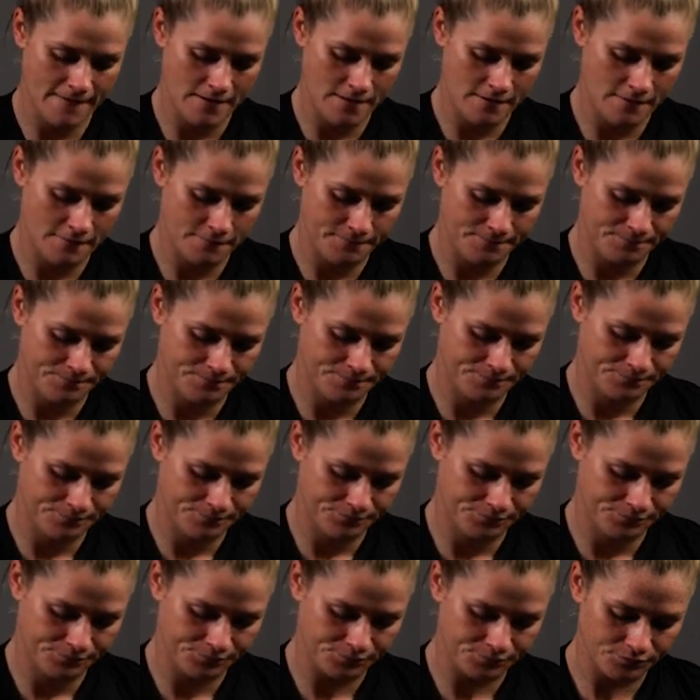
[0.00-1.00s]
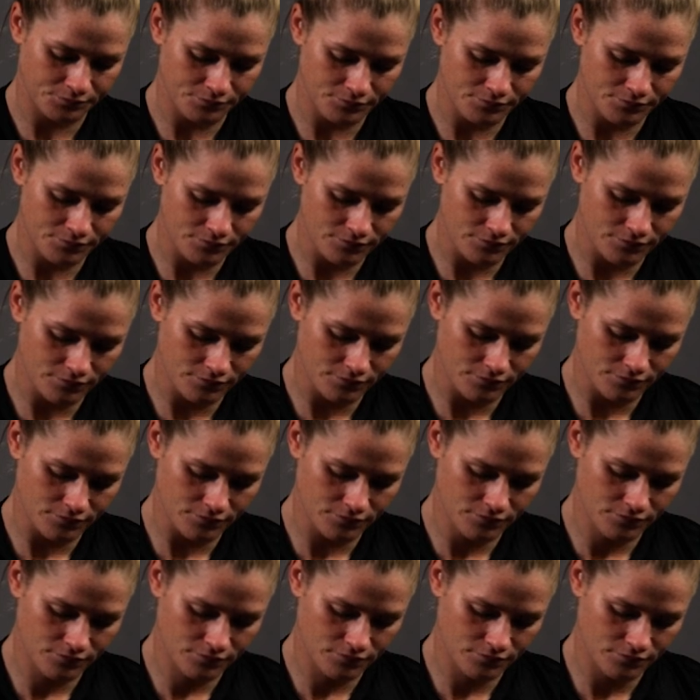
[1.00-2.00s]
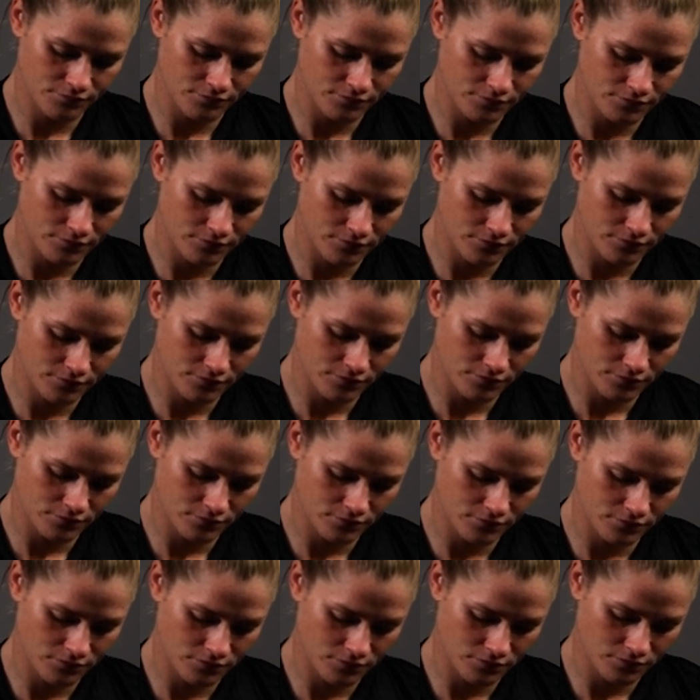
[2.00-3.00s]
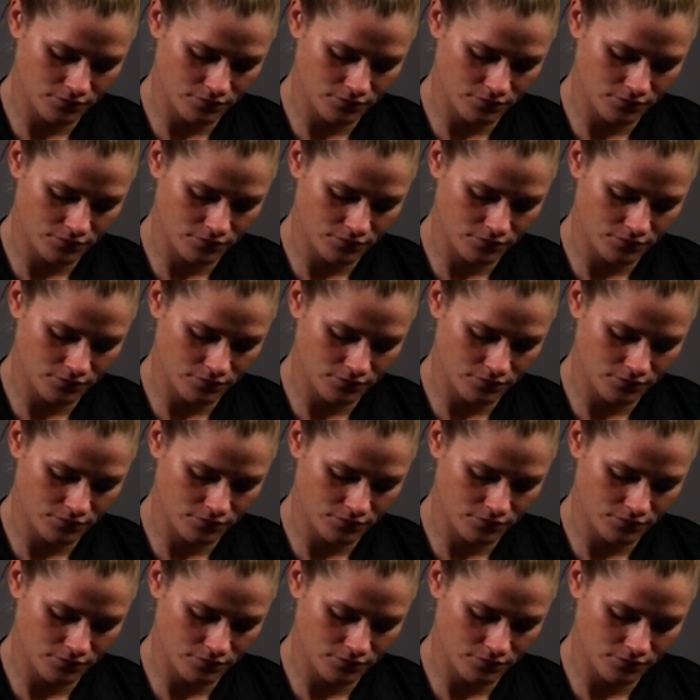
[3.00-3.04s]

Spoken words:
Nobody speaks.